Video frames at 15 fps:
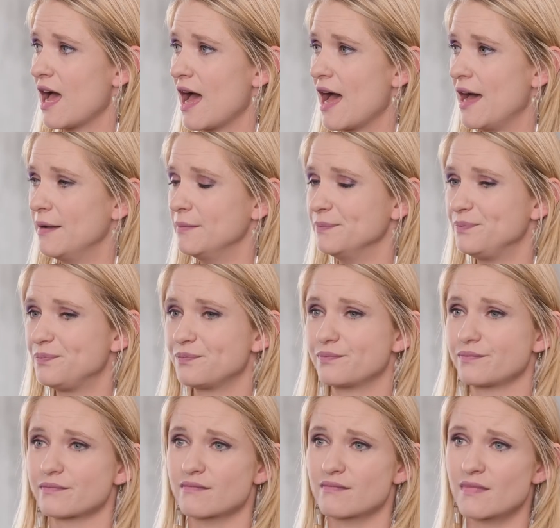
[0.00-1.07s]
I'm
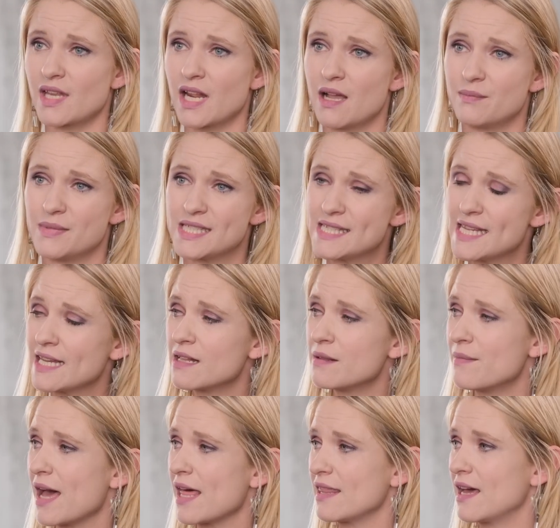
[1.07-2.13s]
a single
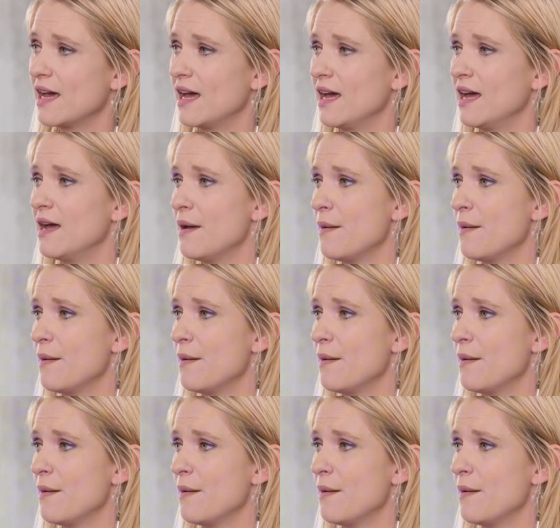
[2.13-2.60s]
mother.